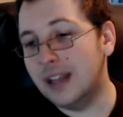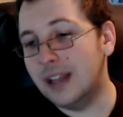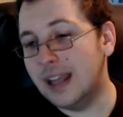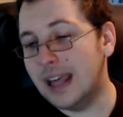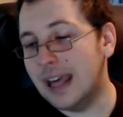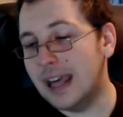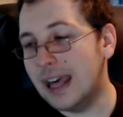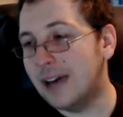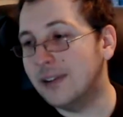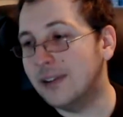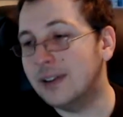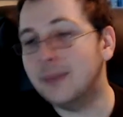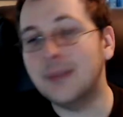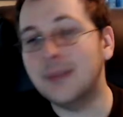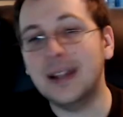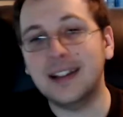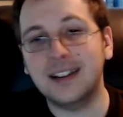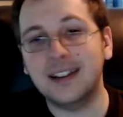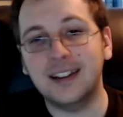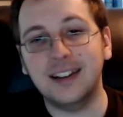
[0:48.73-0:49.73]
how he
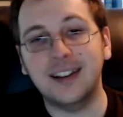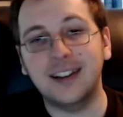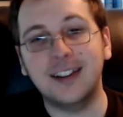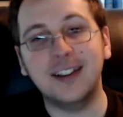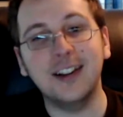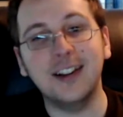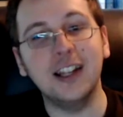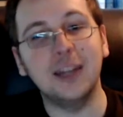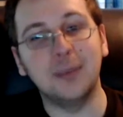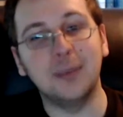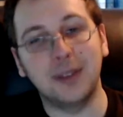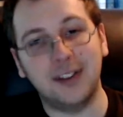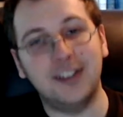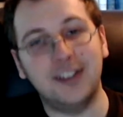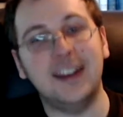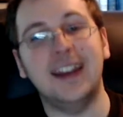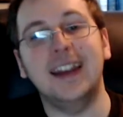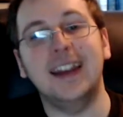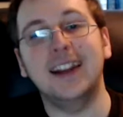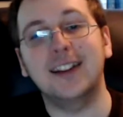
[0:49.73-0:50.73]
makes these silly
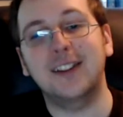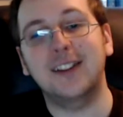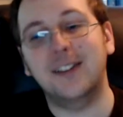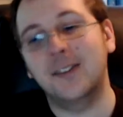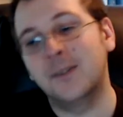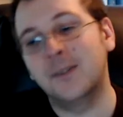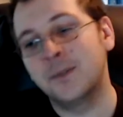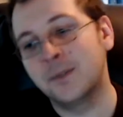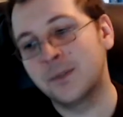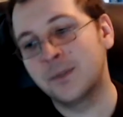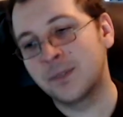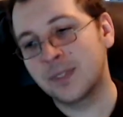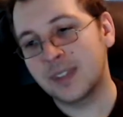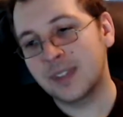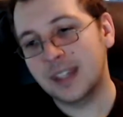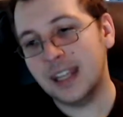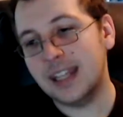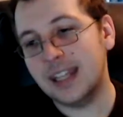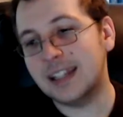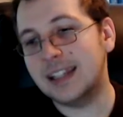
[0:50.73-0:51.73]
mistakes
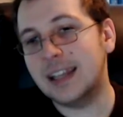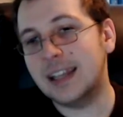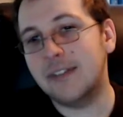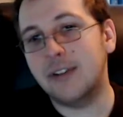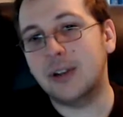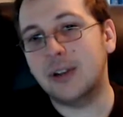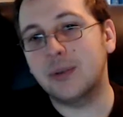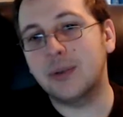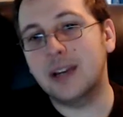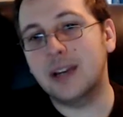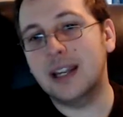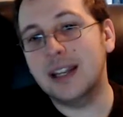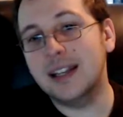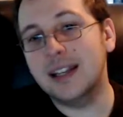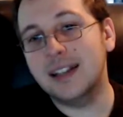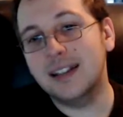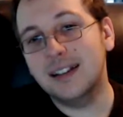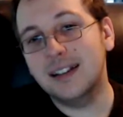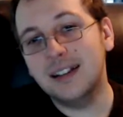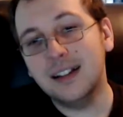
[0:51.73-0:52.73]
in giving
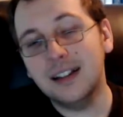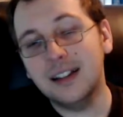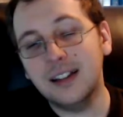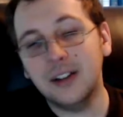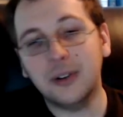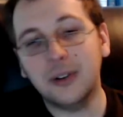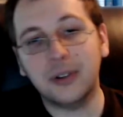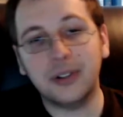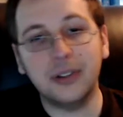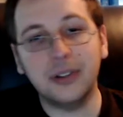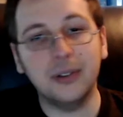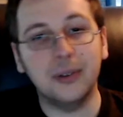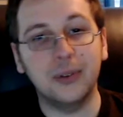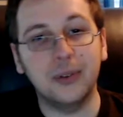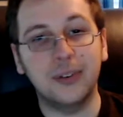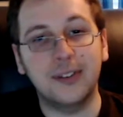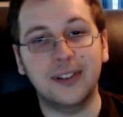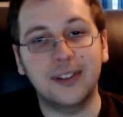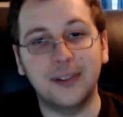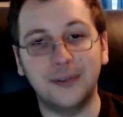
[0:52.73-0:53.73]
away little
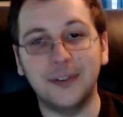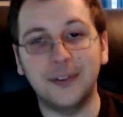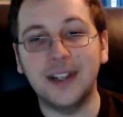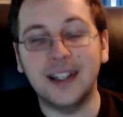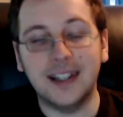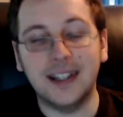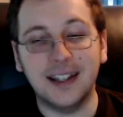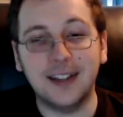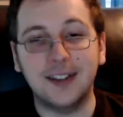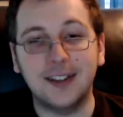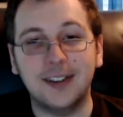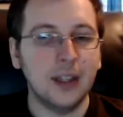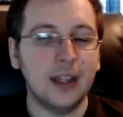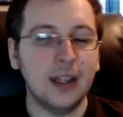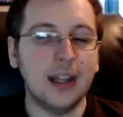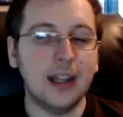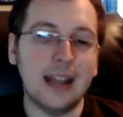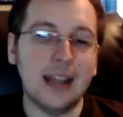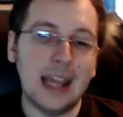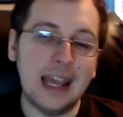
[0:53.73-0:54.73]
clues to Phoenix.
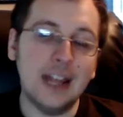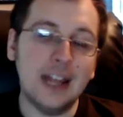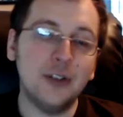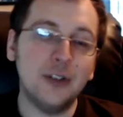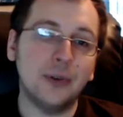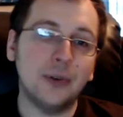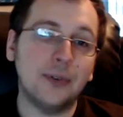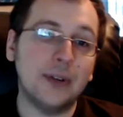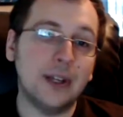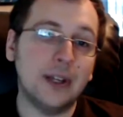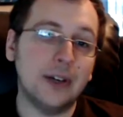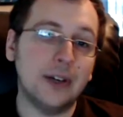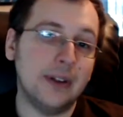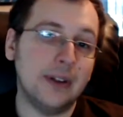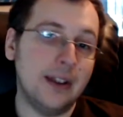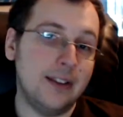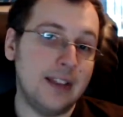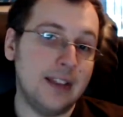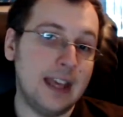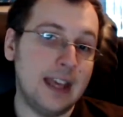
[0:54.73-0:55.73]
And Edgeworth here
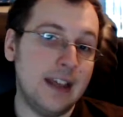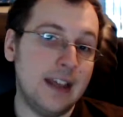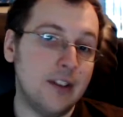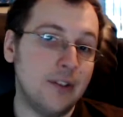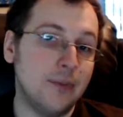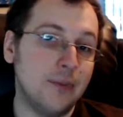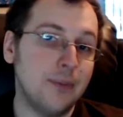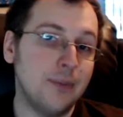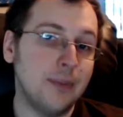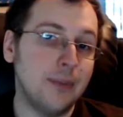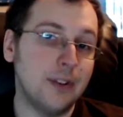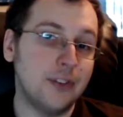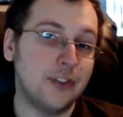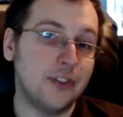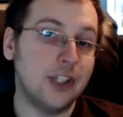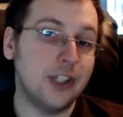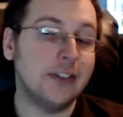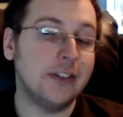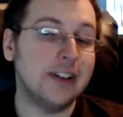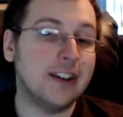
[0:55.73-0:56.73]
is as
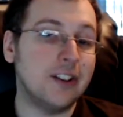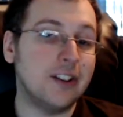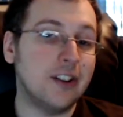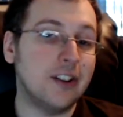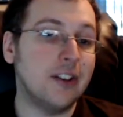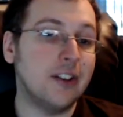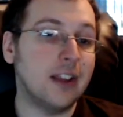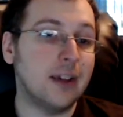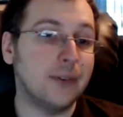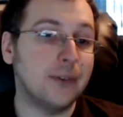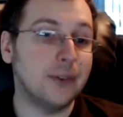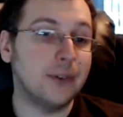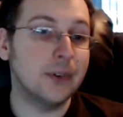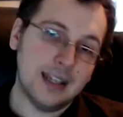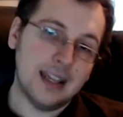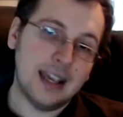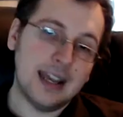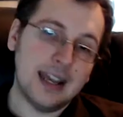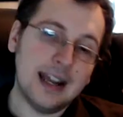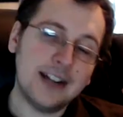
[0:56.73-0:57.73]
mysterious as
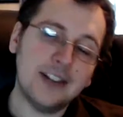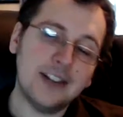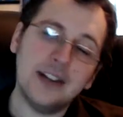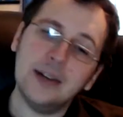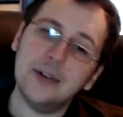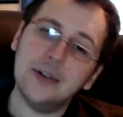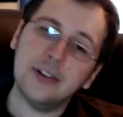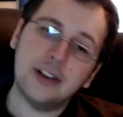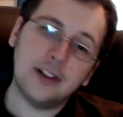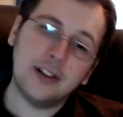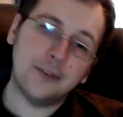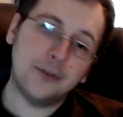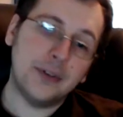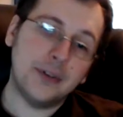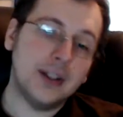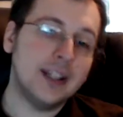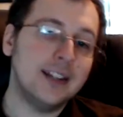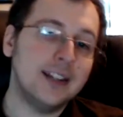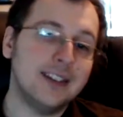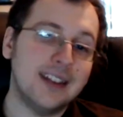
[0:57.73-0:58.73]
ever. And actually there was this
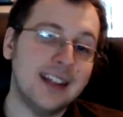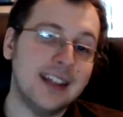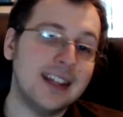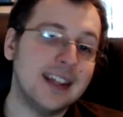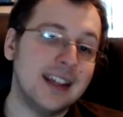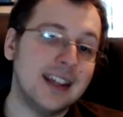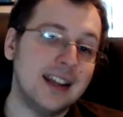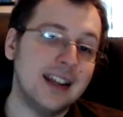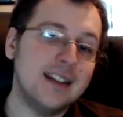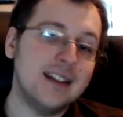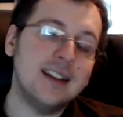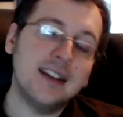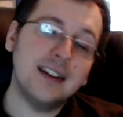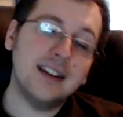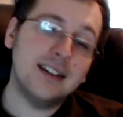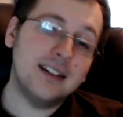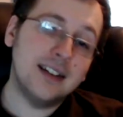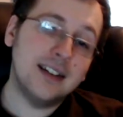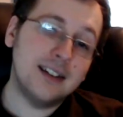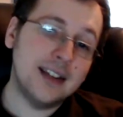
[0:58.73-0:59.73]
funny thing in a
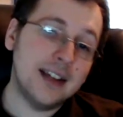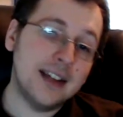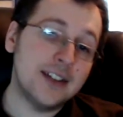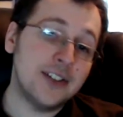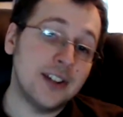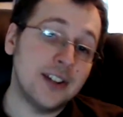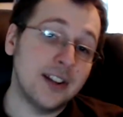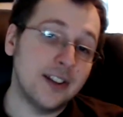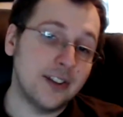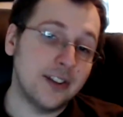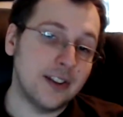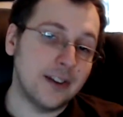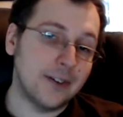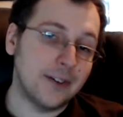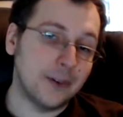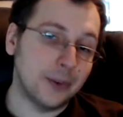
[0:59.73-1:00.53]
detention center